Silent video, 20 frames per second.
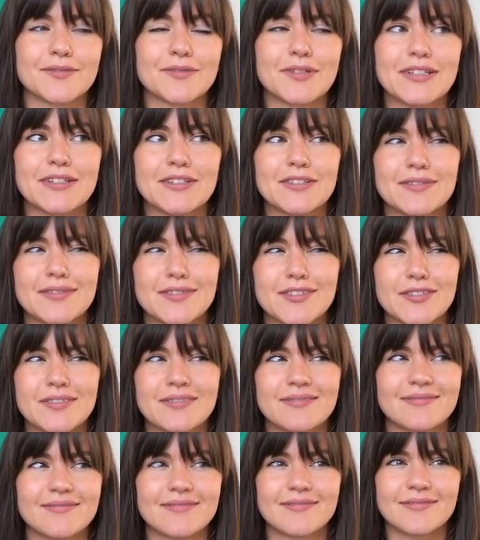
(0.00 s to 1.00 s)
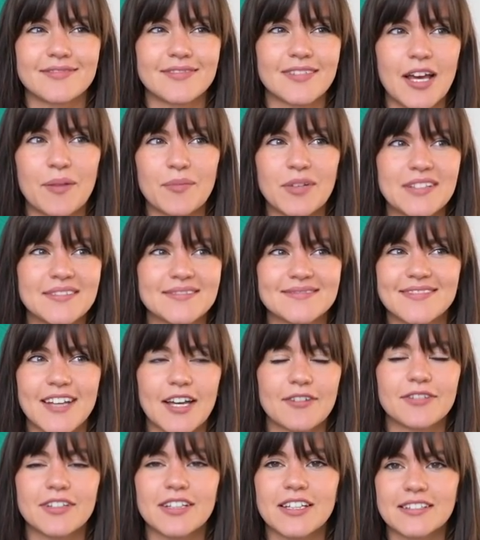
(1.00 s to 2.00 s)
when, I mean,
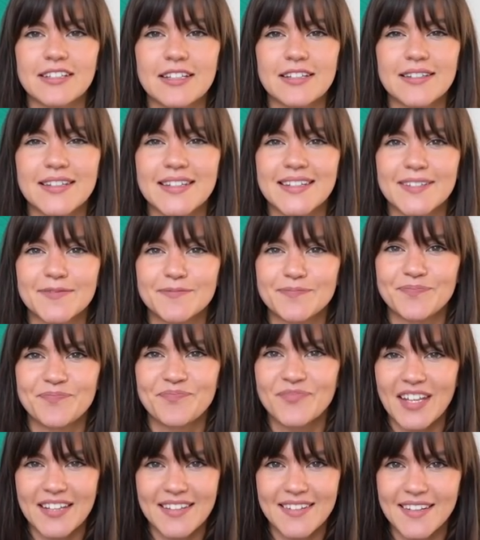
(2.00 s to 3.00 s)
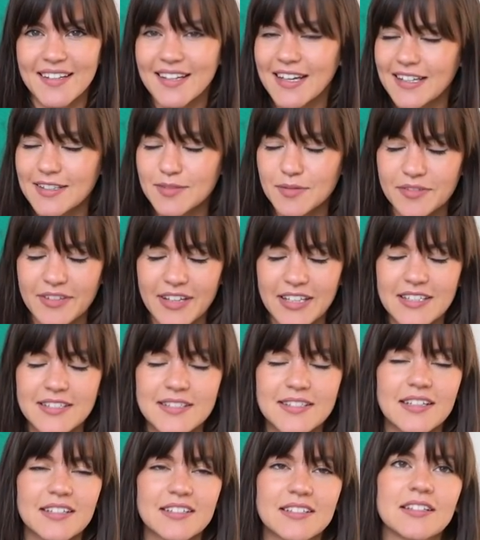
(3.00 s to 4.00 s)
I feel like that's the case with any
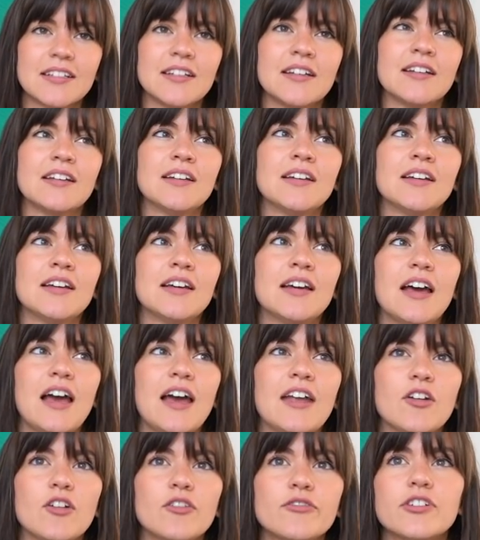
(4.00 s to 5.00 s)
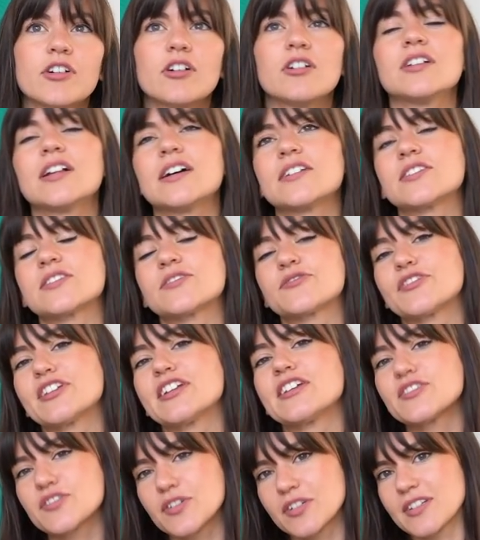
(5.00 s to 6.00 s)
study. And overall, I just
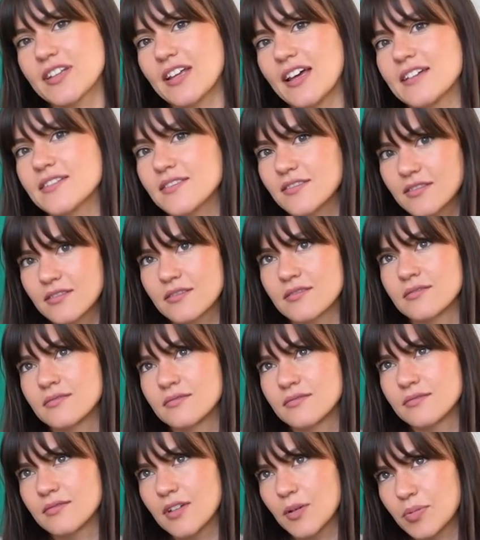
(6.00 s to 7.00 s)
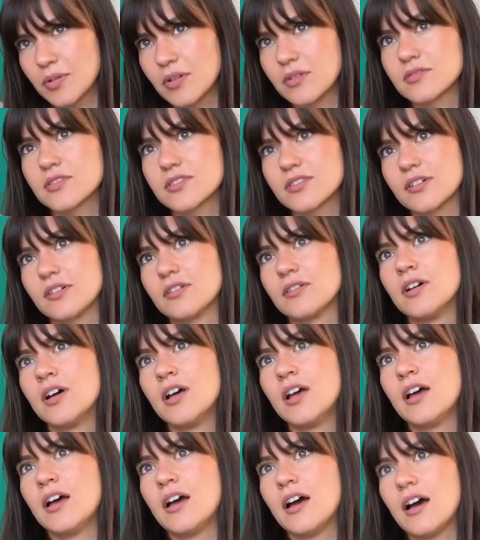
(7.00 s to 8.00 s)
really enjoyed the hands-on approach. So
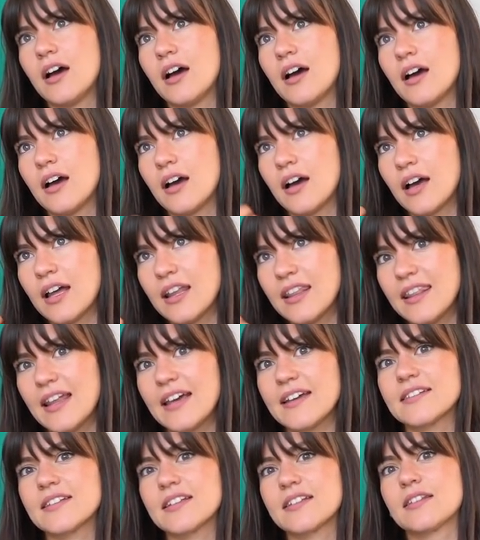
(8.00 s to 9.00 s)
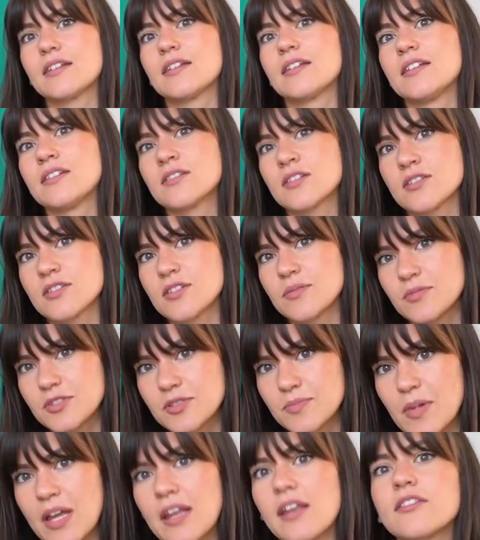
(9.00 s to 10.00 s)
I liked that the internship
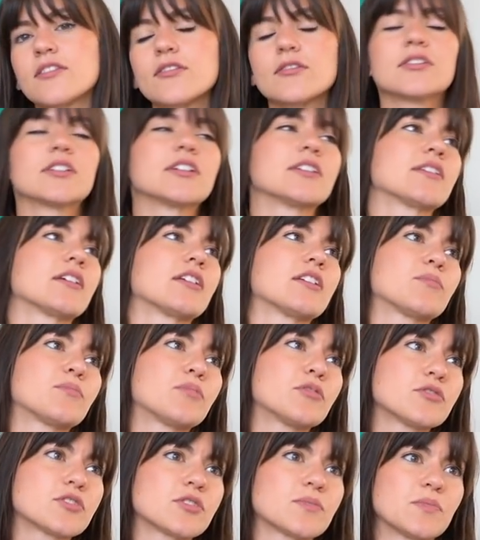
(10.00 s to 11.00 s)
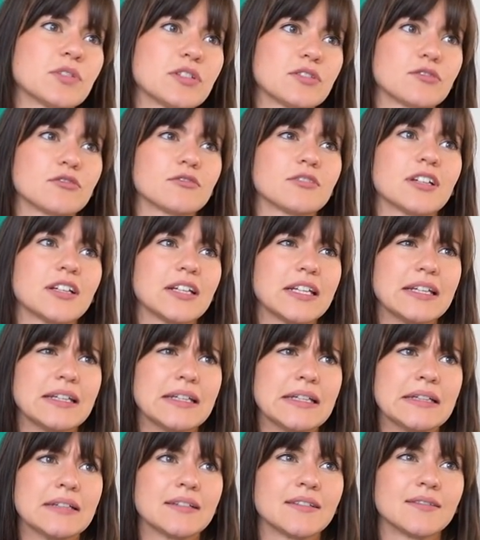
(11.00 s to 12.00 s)
was mandatory and that it pushed me to
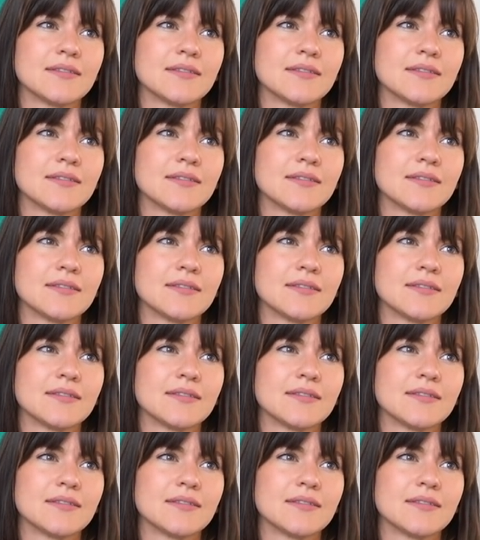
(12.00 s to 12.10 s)
really